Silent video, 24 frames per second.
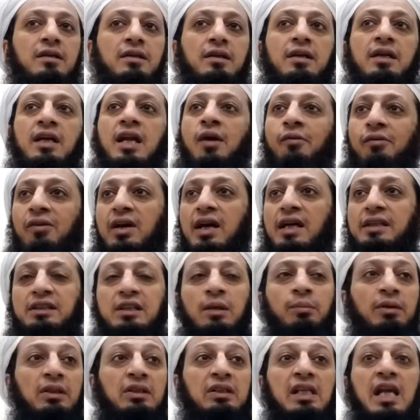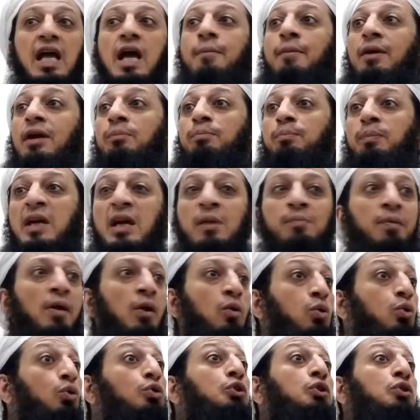never accept Islam and people
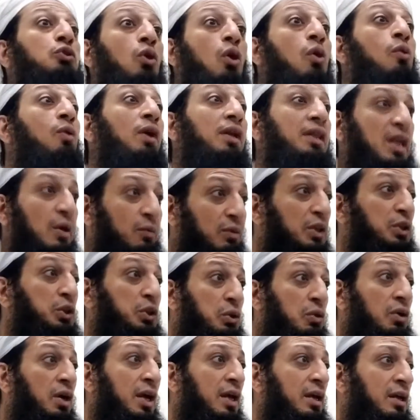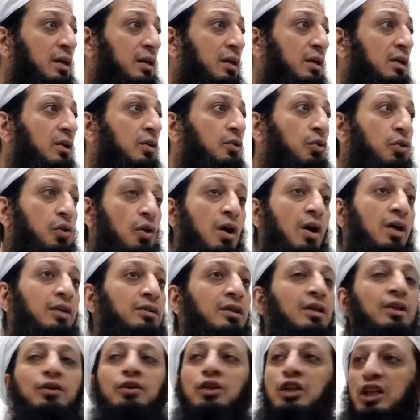who saw what they were doing
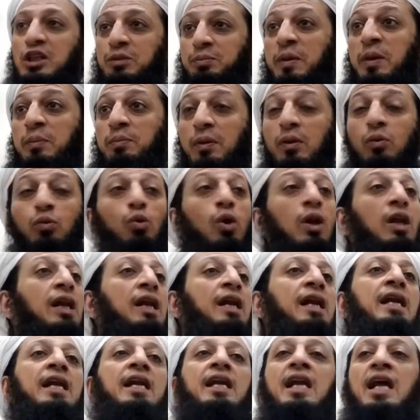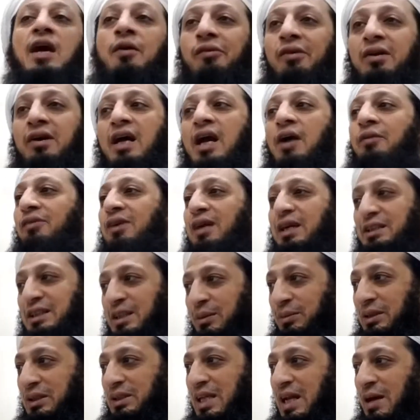thought these people will never ever
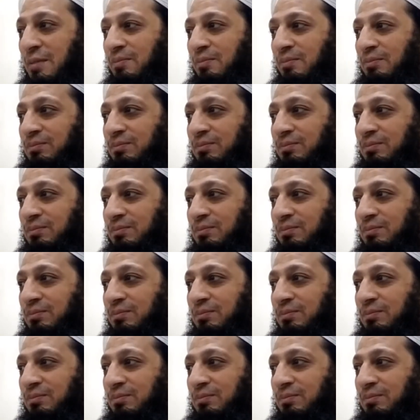accept Islam.